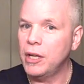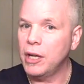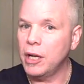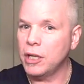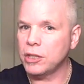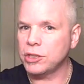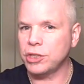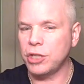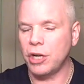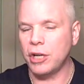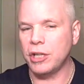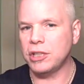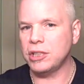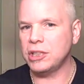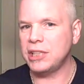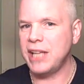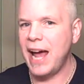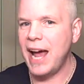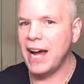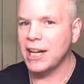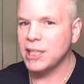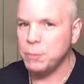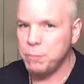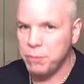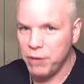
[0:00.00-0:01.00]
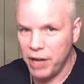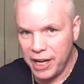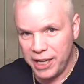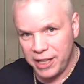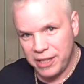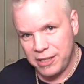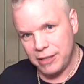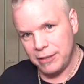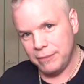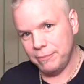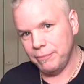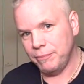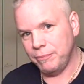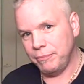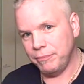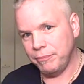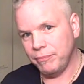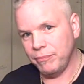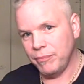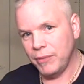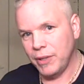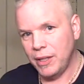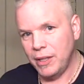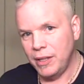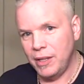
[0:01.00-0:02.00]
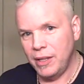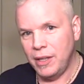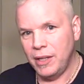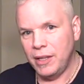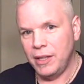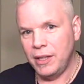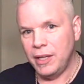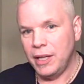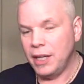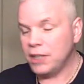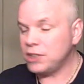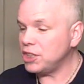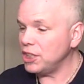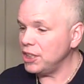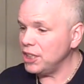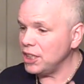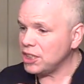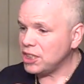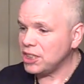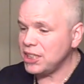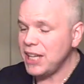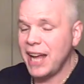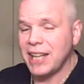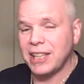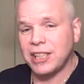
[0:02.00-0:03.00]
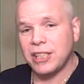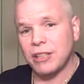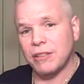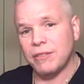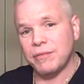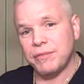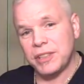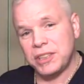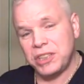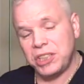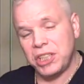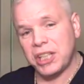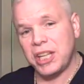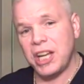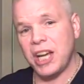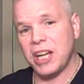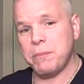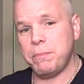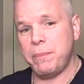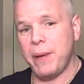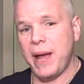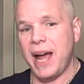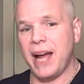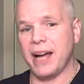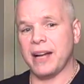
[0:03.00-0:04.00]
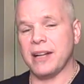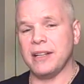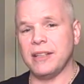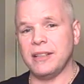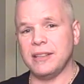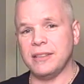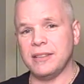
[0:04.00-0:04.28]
a certain tax break. It's an incentive. It's a kickback.